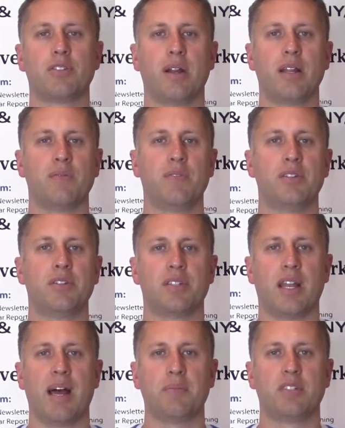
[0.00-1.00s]
Trading in futures
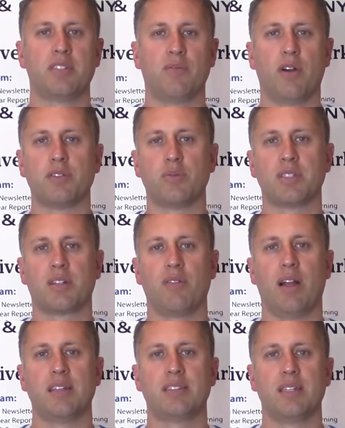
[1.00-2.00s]
and options involves risk of
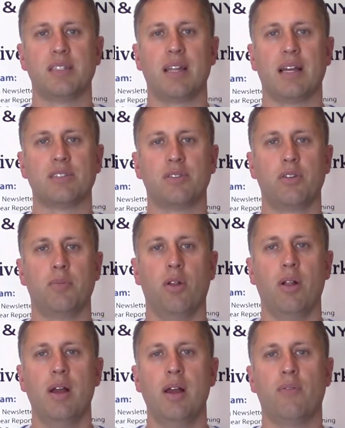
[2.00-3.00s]
loss and is not
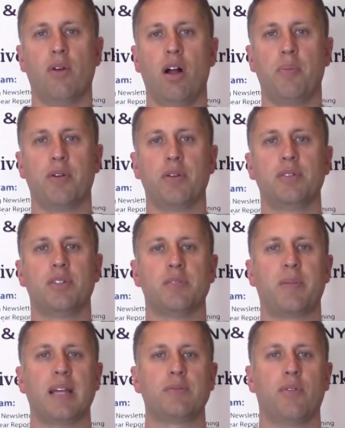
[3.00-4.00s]
suitable for all producers.
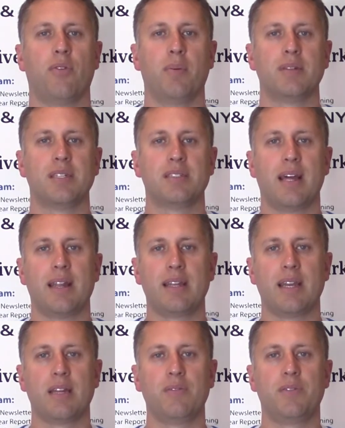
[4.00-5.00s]
Past performance is not
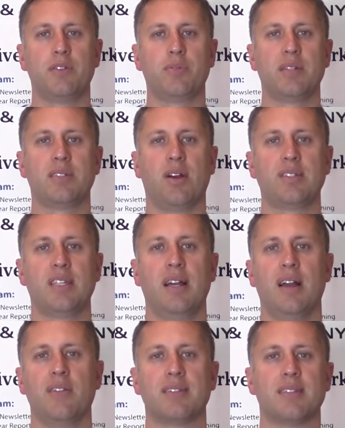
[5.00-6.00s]
indicative of future results.
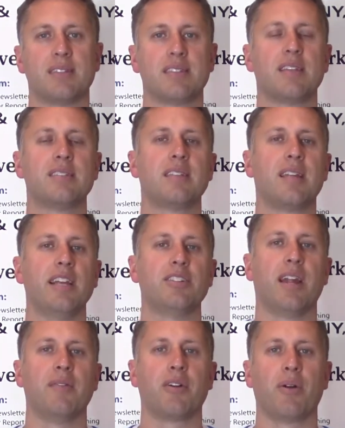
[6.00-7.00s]
This is a
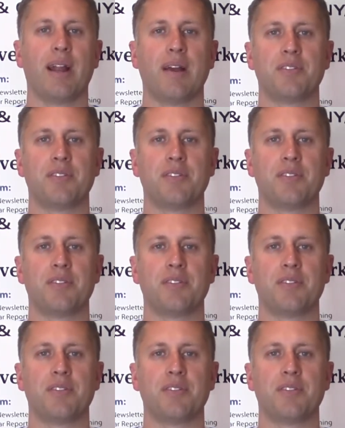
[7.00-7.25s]
solicitation. Have a great